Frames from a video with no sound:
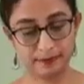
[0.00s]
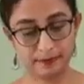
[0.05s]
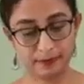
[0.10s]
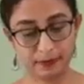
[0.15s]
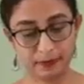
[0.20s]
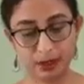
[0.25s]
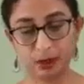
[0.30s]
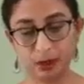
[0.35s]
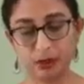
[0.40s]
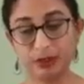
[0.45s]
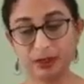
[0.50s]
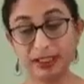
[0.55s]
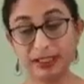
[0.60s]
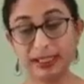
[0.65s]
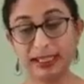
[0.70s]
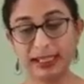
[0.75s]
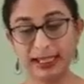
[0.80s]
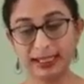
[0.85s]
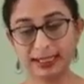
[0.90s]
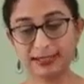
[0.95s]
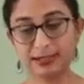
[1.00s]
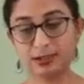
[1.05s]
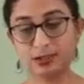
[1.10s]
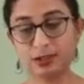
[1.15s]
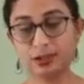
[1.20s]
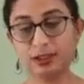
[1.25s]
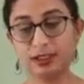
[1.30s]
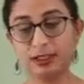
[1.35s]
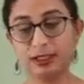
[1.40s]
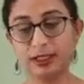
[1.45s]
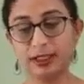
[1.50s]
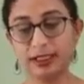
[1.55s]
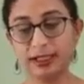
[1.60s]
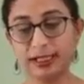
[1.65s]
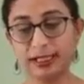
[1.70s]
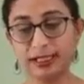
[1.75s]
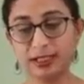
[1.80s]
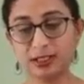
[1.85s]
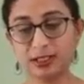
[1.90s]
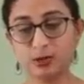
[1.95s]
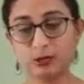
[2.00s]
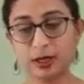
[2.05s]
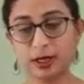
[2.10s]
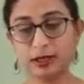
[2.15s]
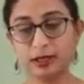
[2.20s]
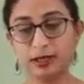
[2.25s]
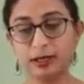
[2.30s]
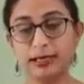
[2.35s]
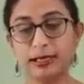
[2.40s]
or DNase 1.